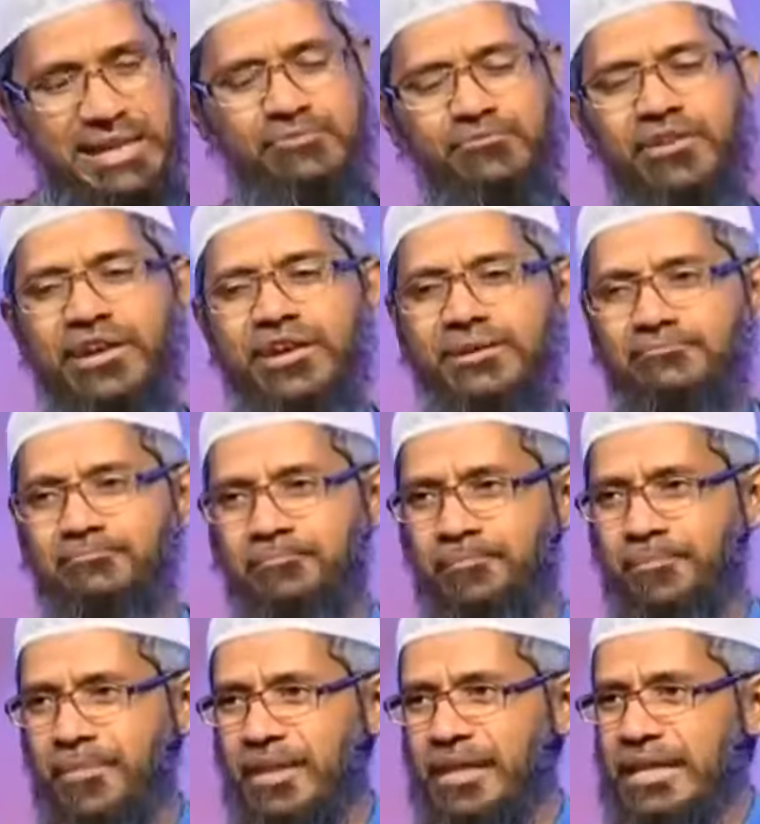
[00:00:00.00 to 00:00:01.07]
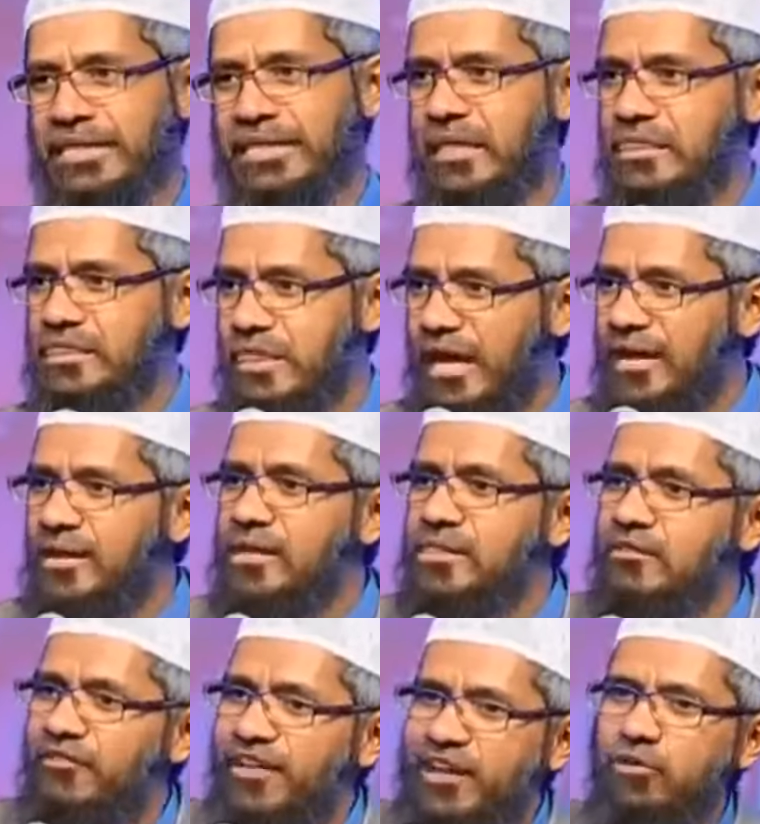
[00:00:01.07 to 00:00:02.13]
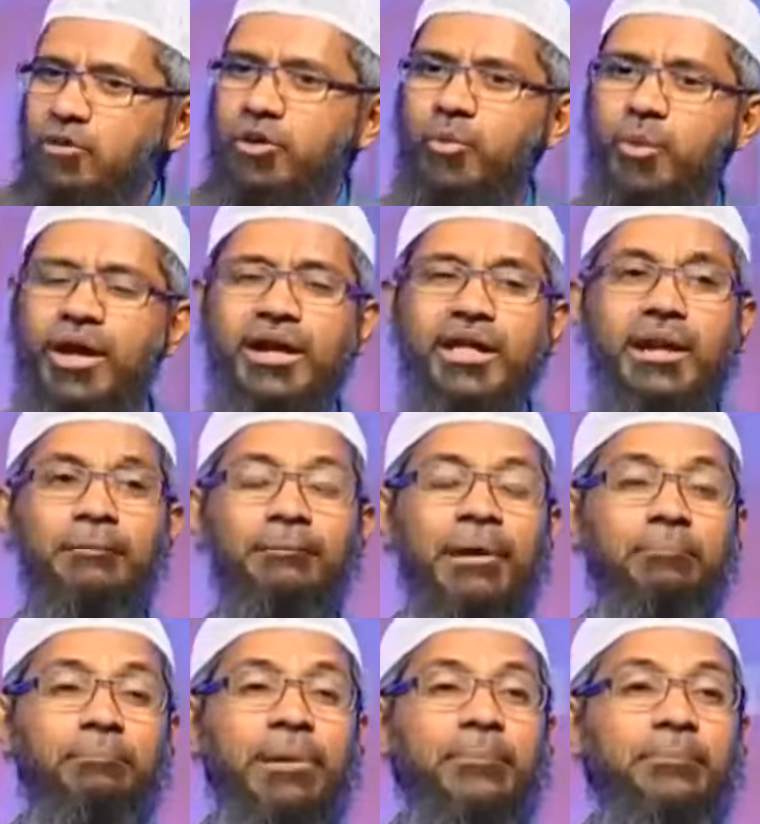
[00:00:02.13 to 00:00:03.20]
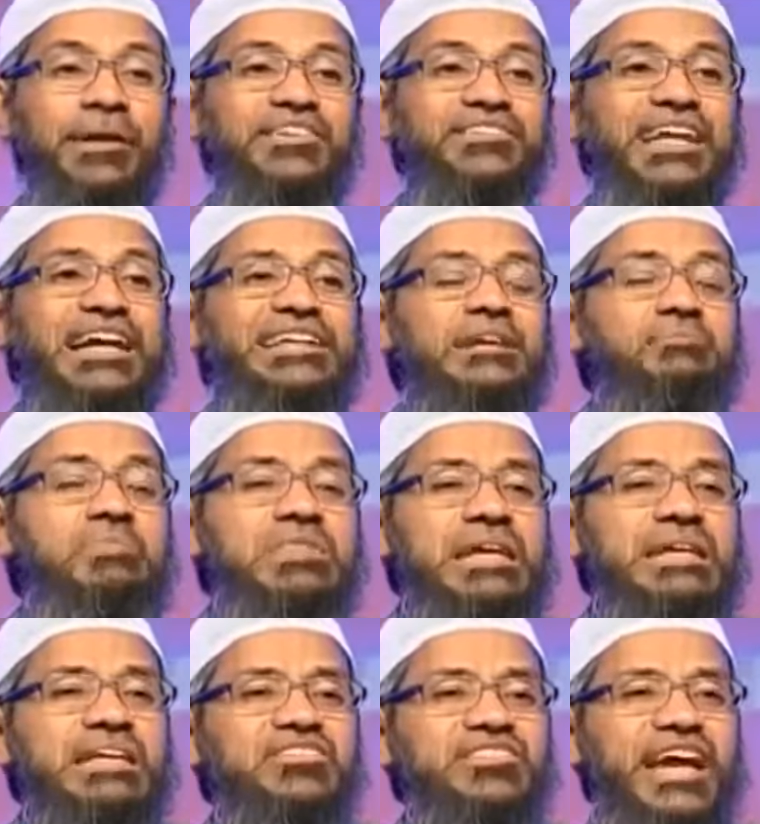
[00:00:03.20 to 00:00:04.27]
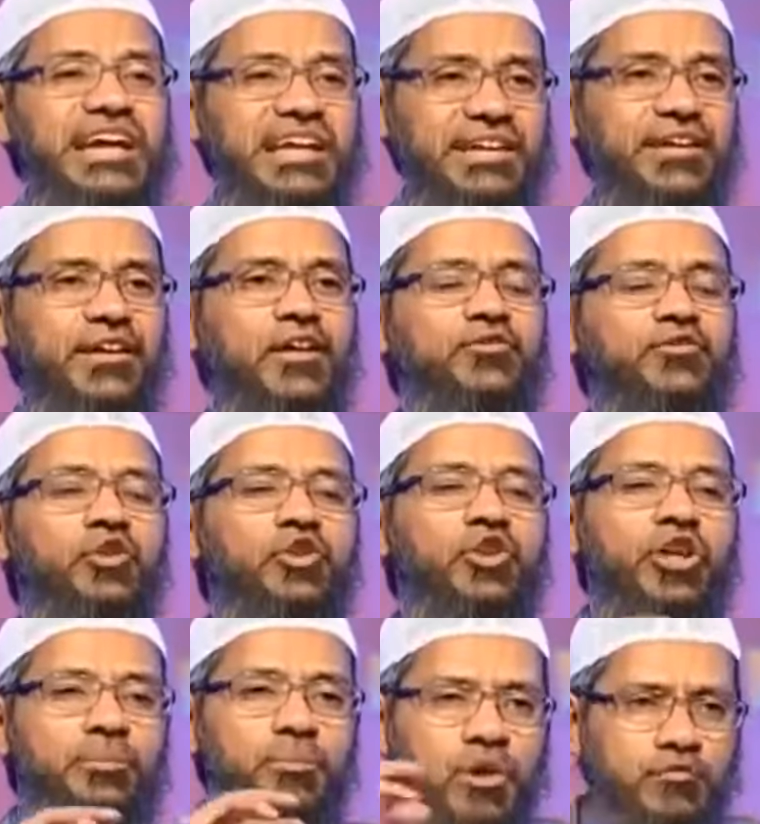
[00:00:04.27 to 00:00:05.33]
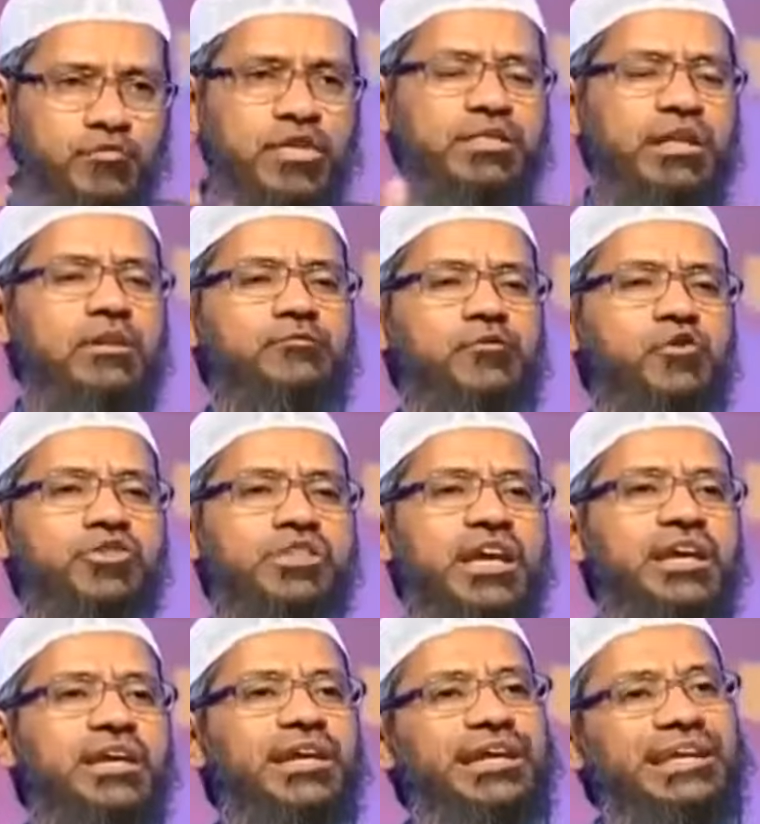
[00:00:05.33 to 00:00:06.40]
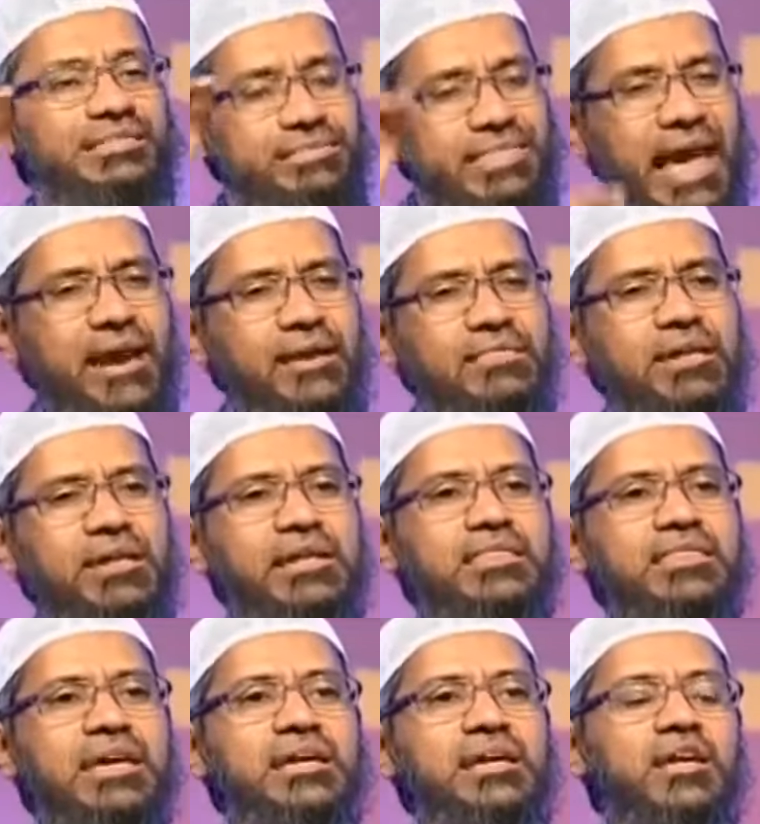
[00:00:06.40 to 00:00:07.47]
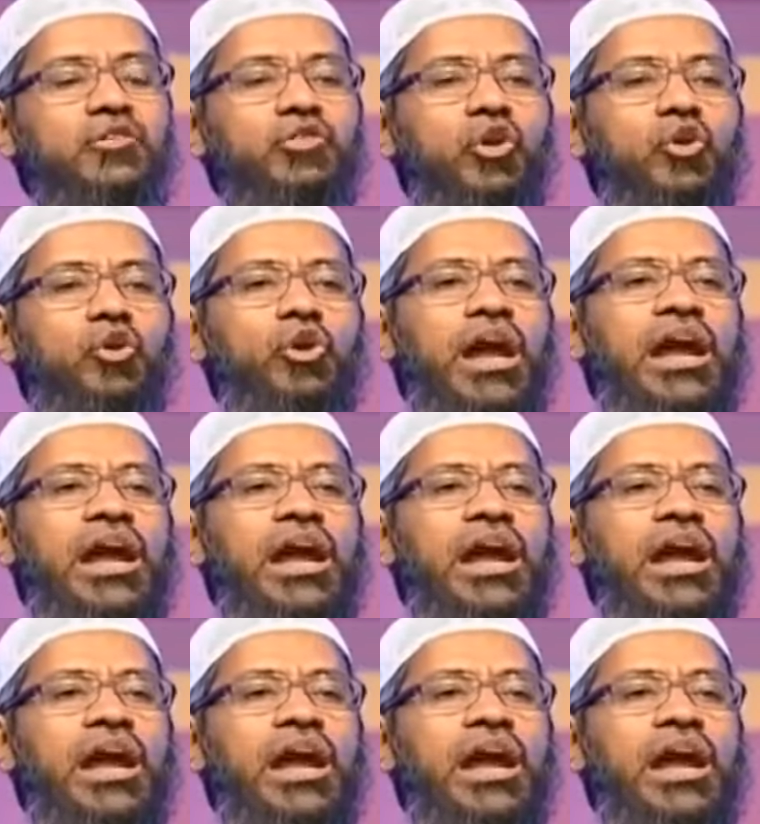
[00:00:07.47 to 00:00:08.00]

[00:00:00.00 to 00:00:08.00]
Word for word: Same way, the son is a very good word, but people started misunderstanding. So to remove this confusion, that's the reason the